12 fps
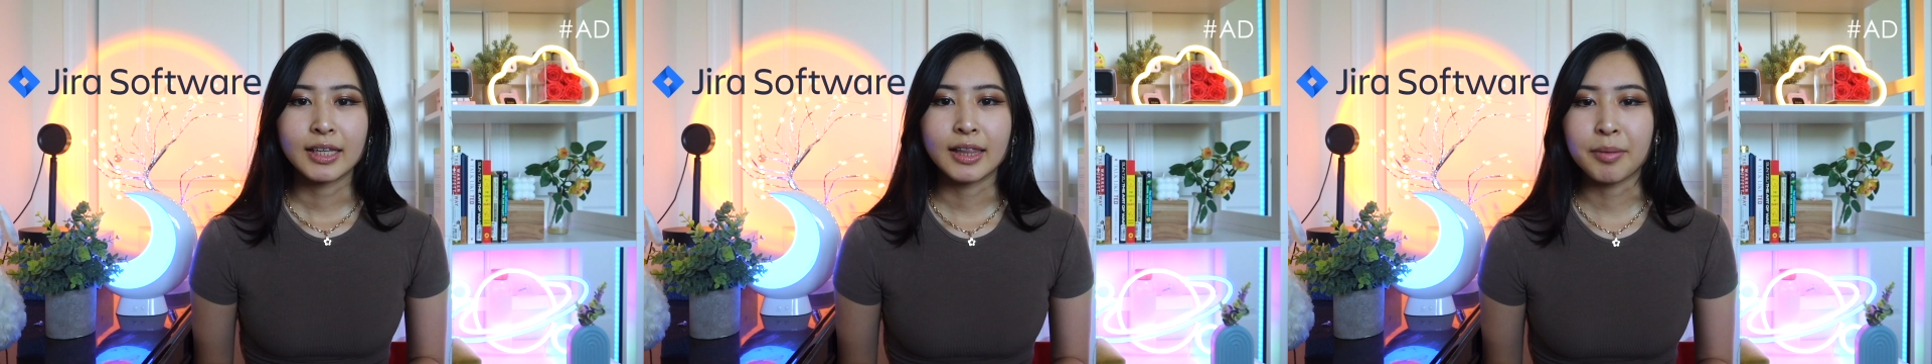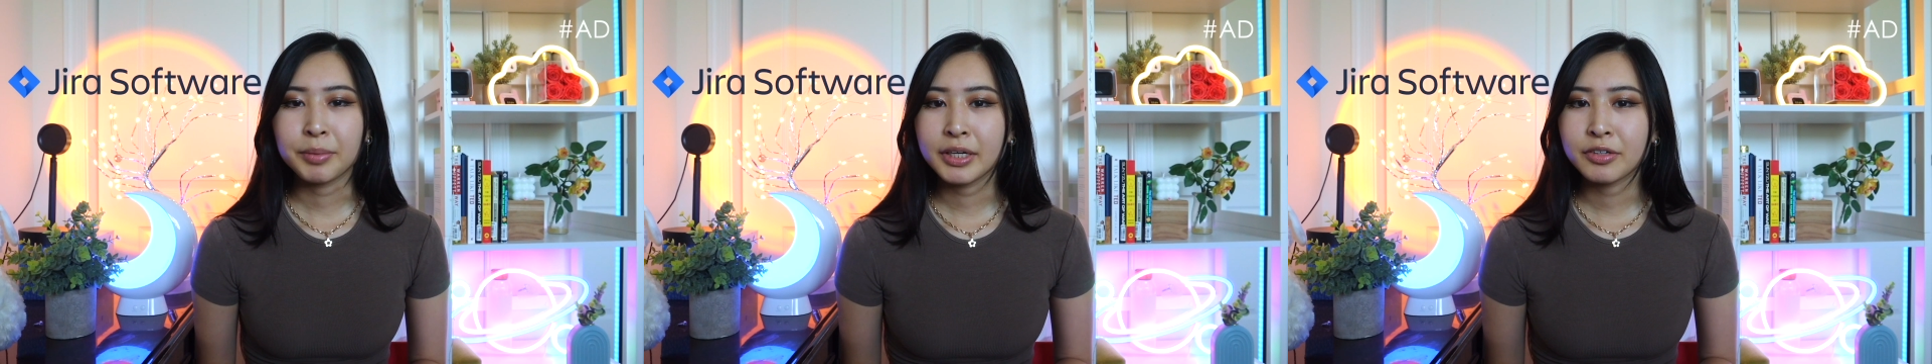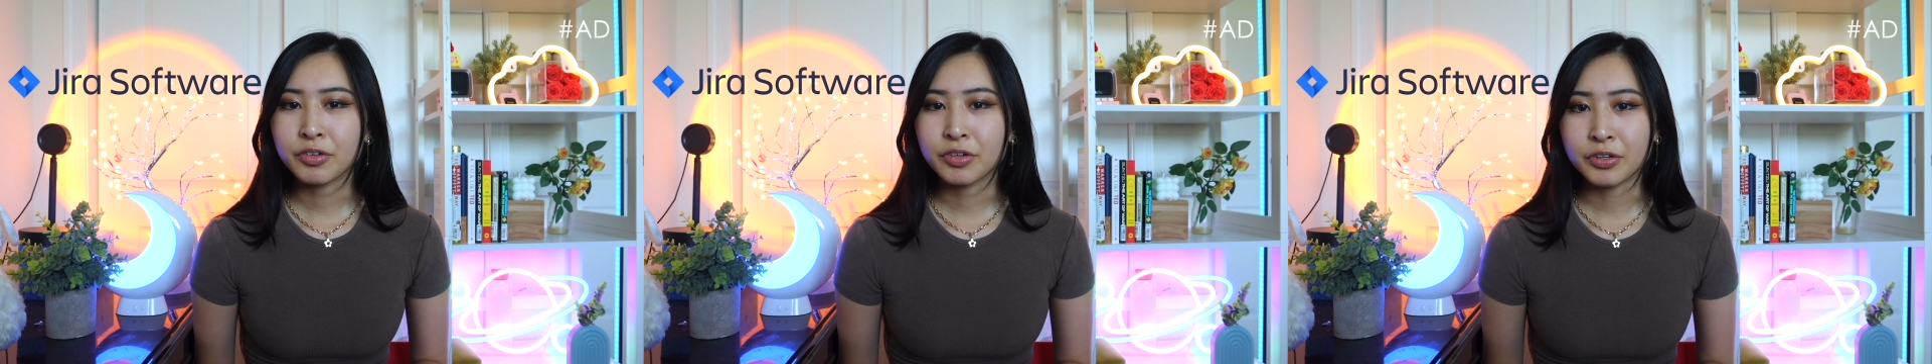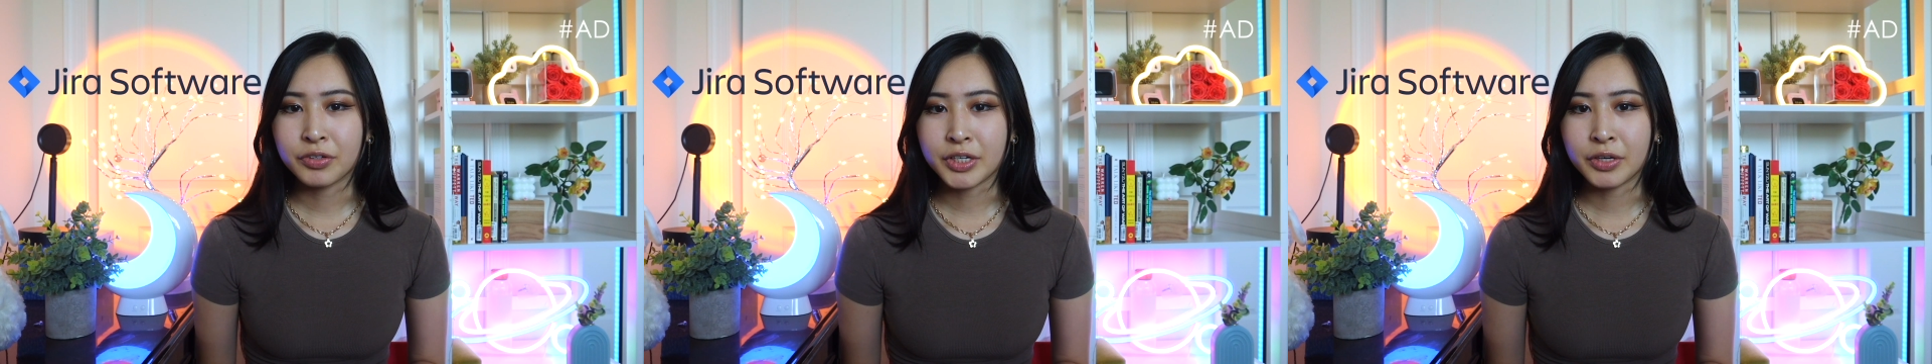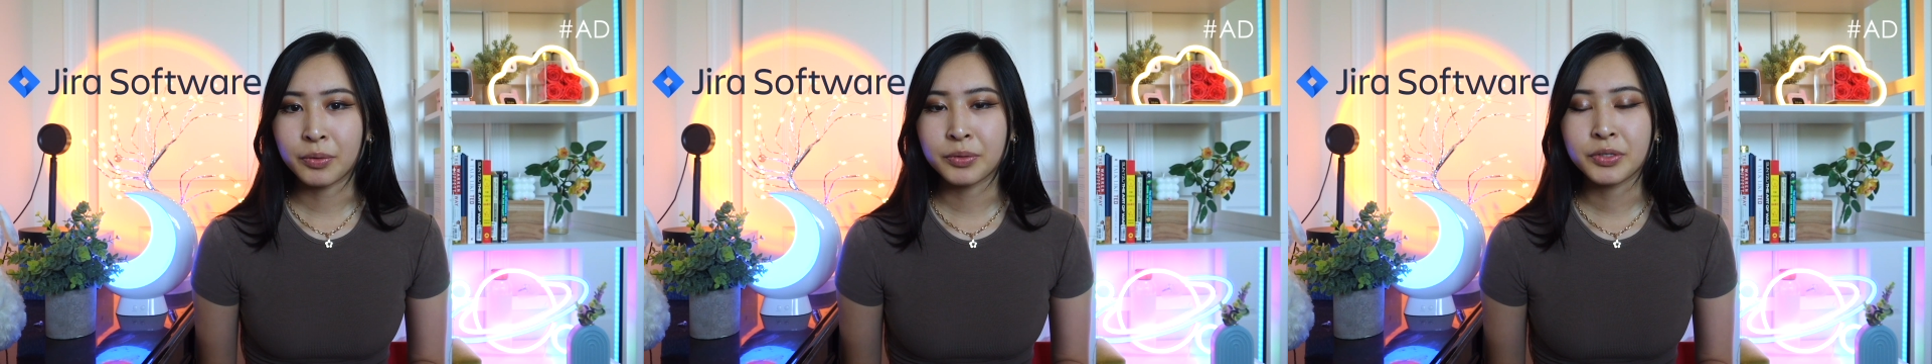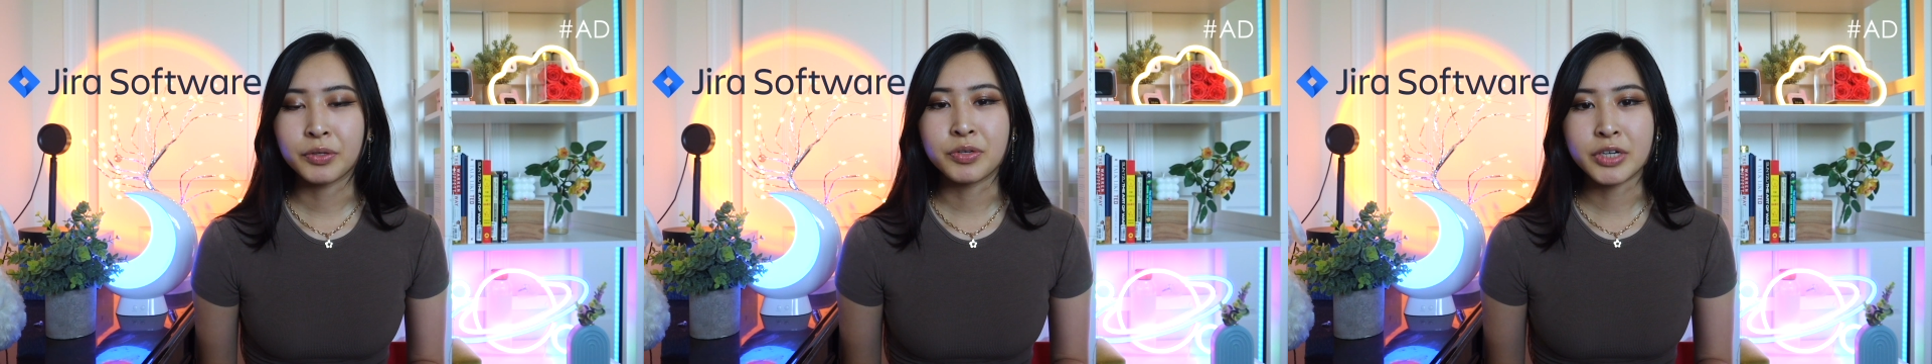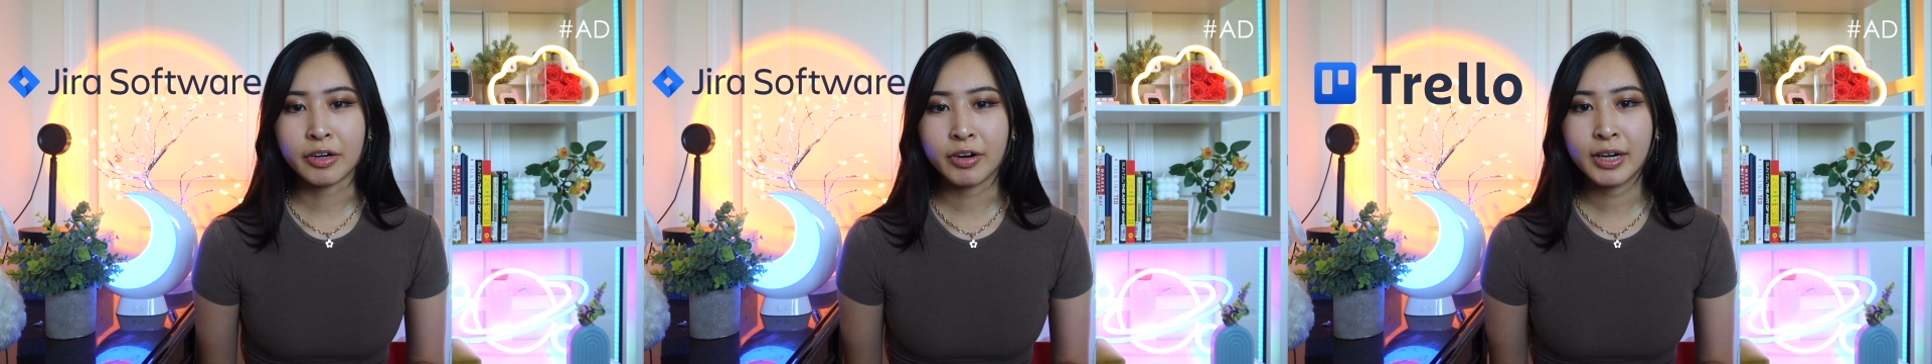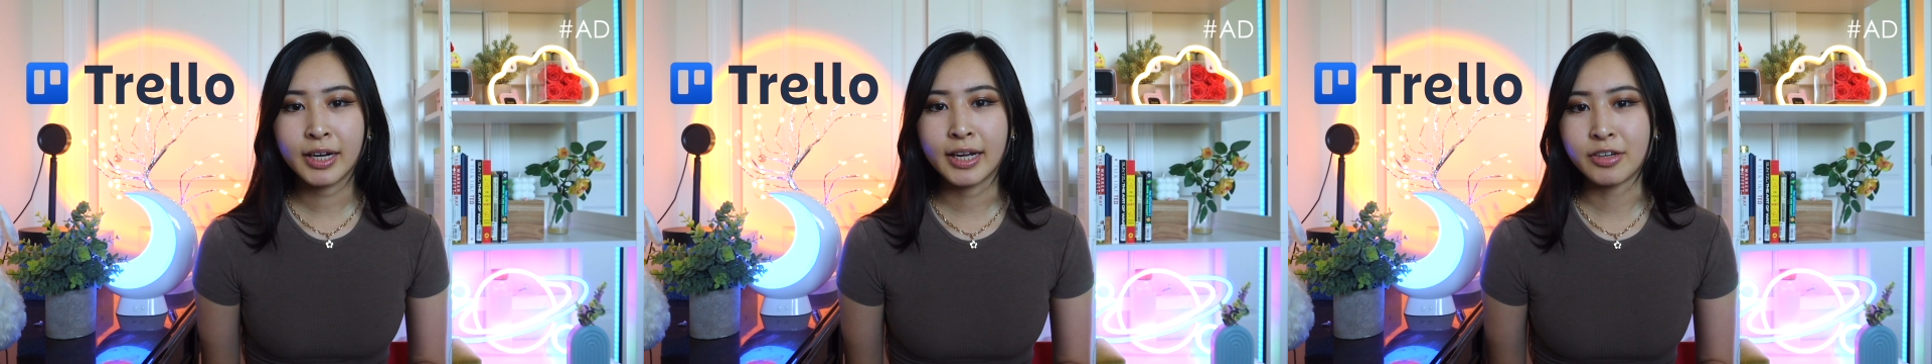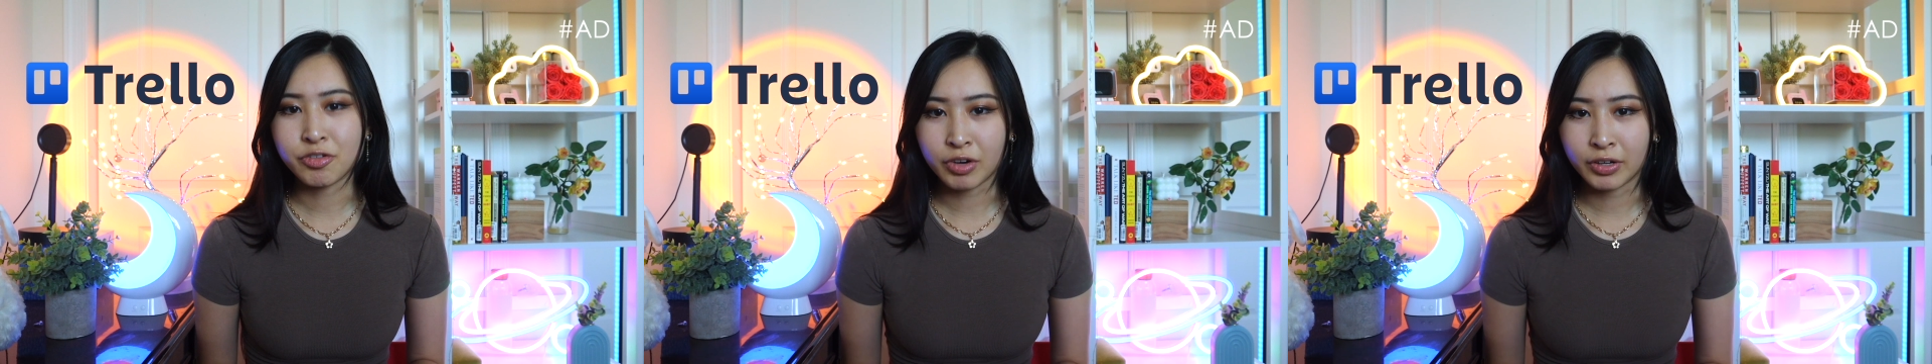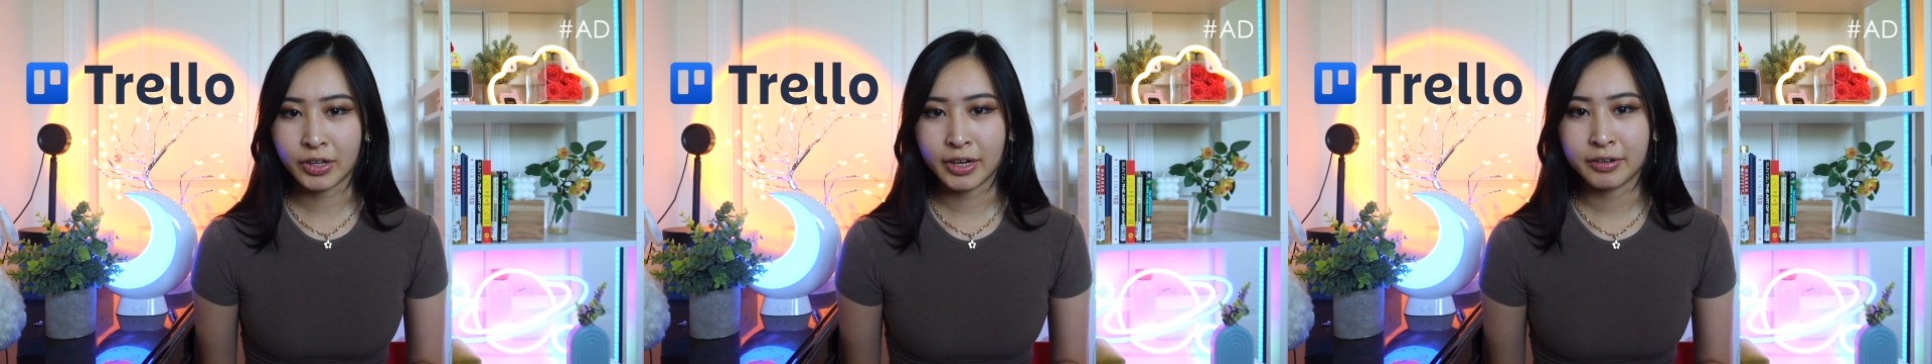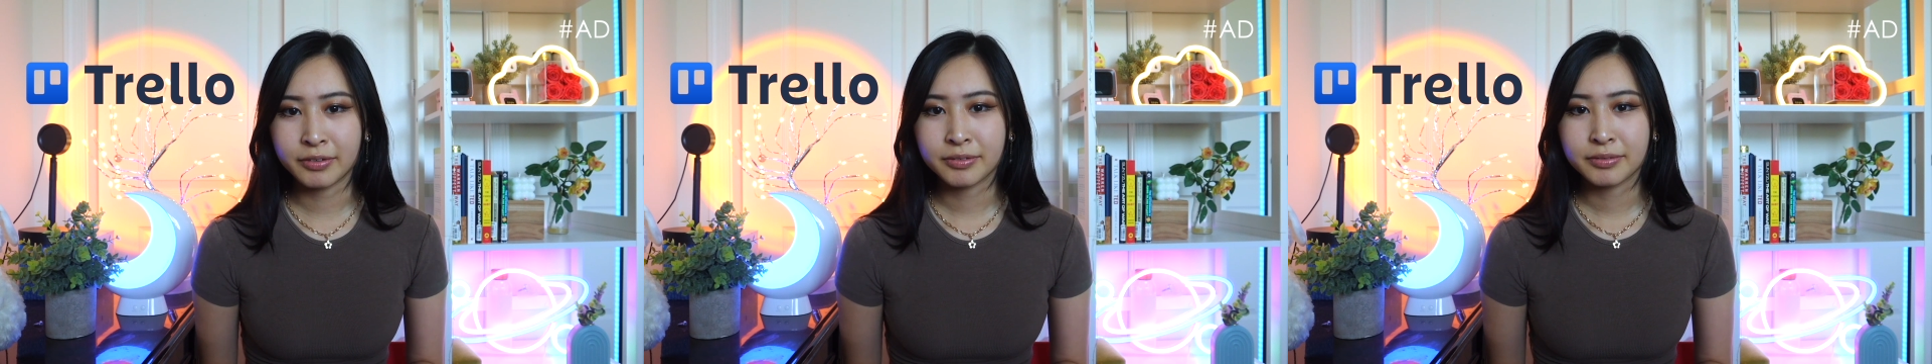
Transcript: Let me introduce you to Jira and Trello.